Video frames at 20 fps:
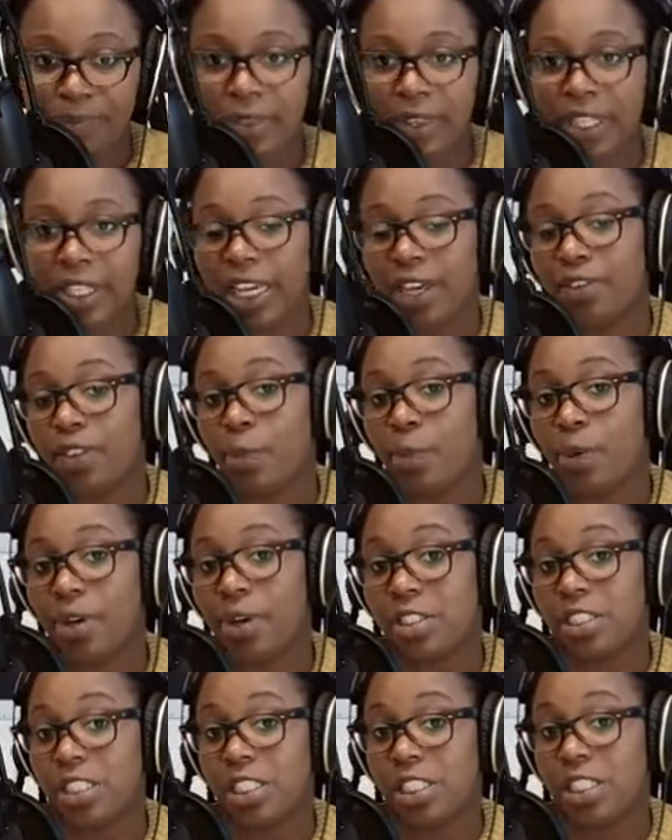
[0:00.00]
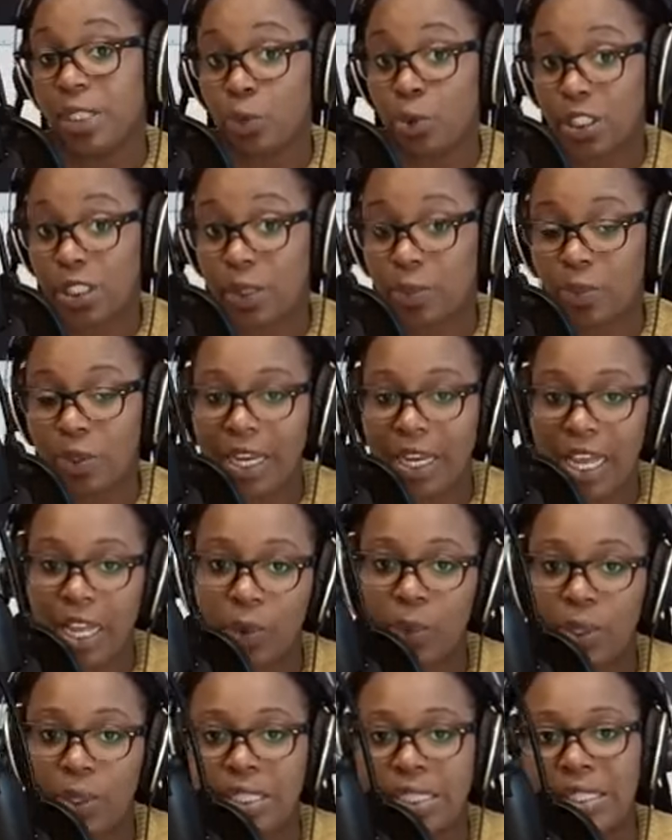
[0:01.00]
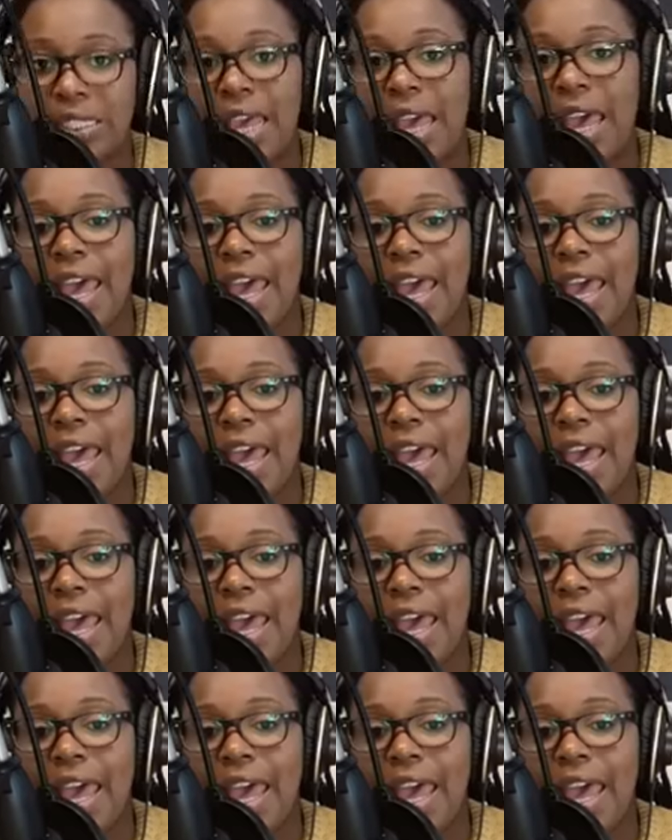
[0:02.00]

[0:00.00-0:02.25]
If the person speaks multiple languages.